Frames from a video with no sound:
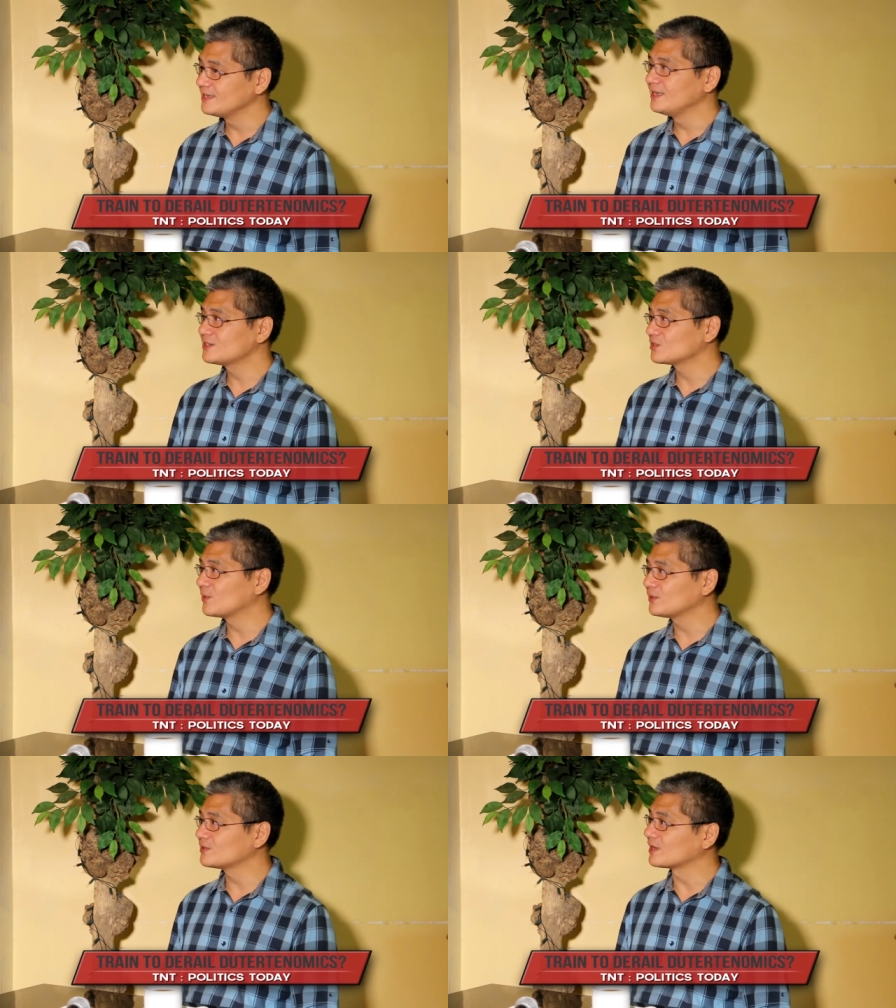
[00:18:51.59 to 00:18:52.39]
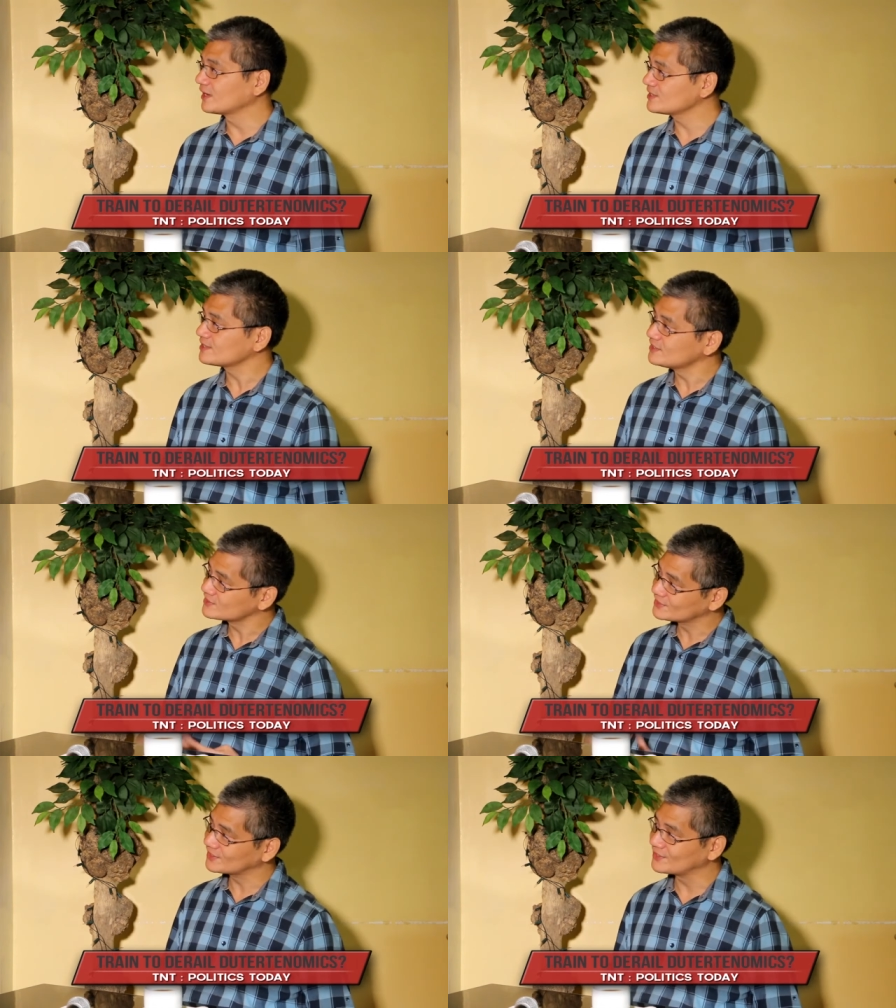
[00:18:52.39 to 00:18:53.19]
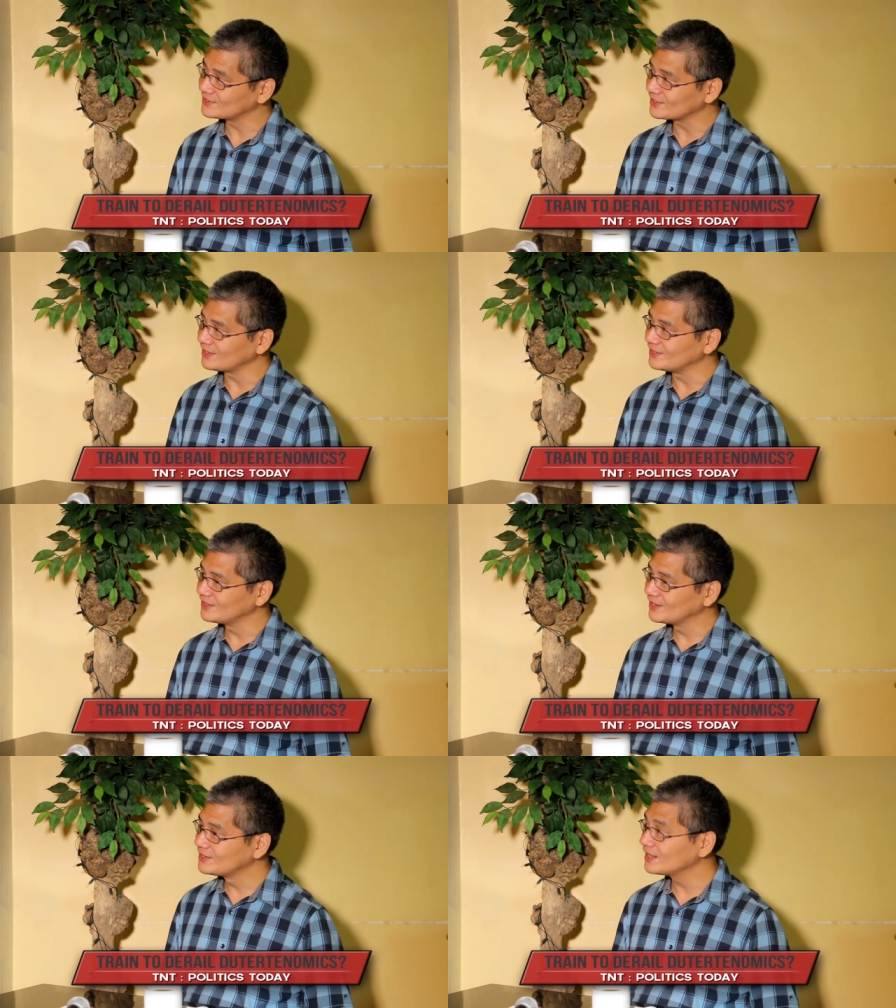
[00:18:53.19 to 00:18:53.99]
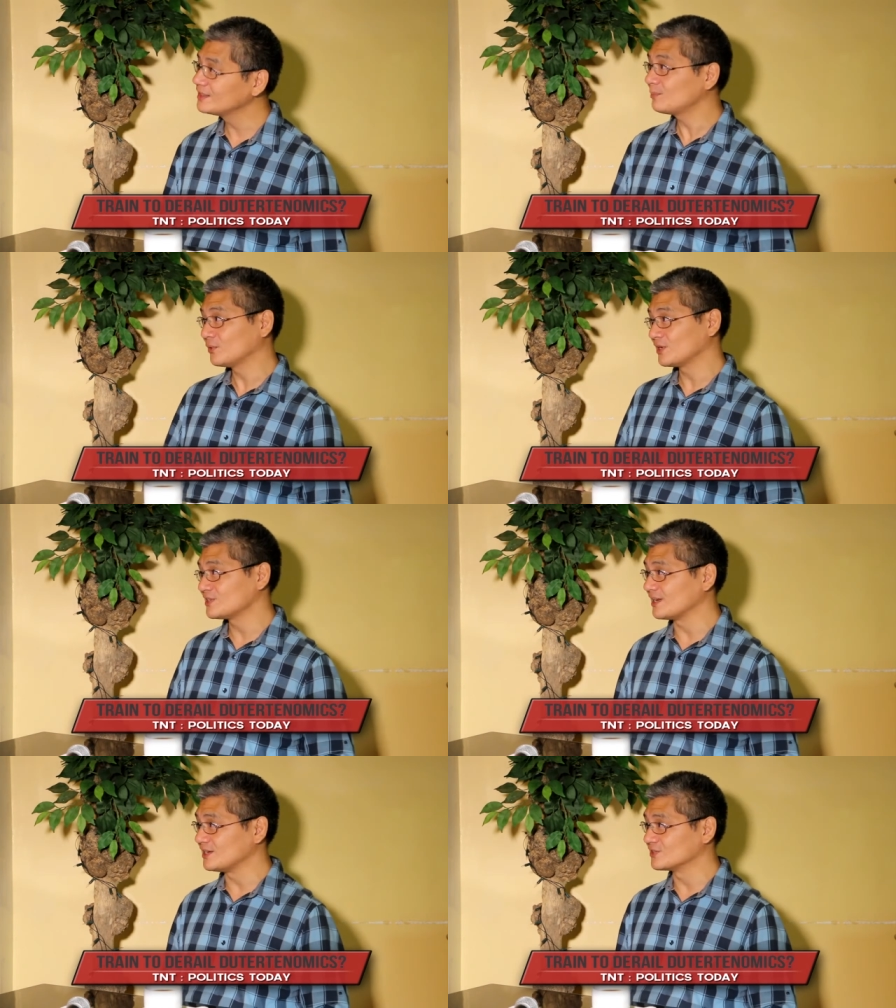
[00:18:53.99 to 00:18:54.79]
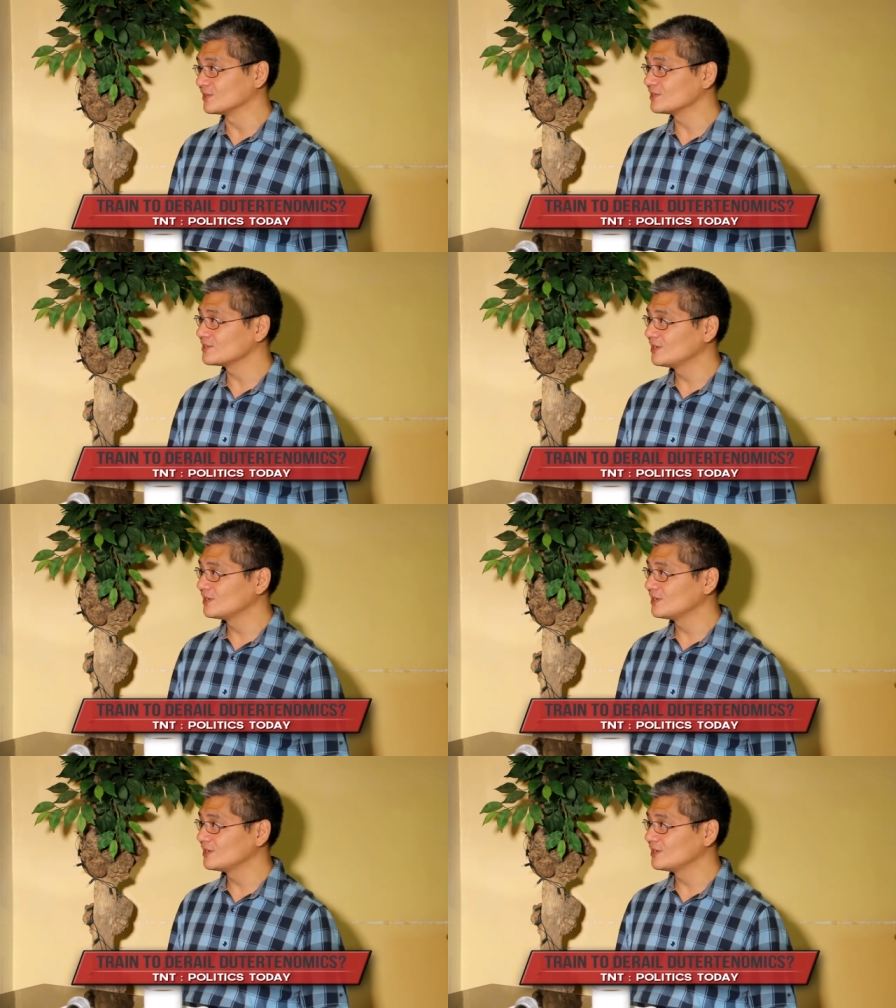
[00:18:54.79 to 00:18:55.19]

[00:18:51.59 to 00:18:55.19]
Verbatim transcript: it's going to the richest regions of the country, not the poorest regions.